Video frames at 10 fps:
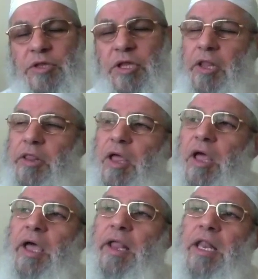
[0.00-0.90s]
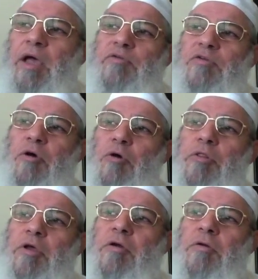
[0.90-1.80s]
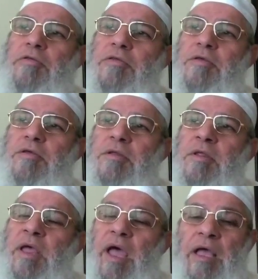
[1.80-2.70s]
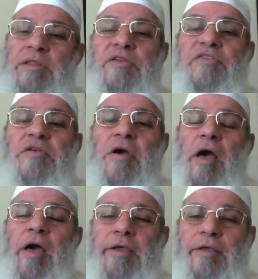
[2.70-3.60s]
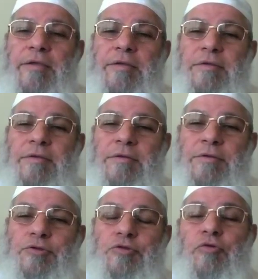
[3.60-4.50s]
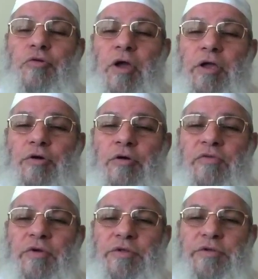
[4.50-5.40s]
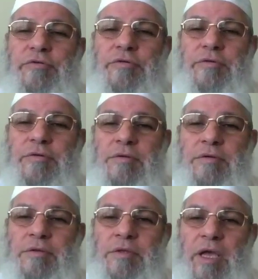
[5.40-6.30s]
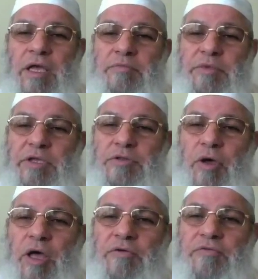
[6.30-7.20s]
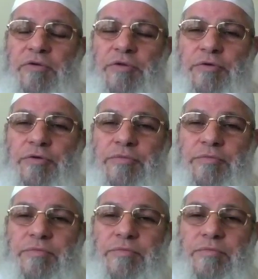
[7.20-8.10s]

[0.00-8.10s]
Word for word: When Allah allows the whole earth and the sky to cry over you and make dua for you